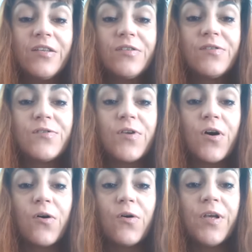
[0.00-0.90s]

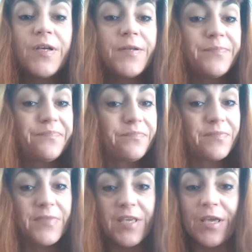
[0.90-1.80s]
So
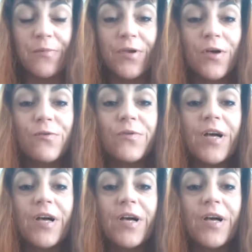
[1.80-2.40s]
here we go.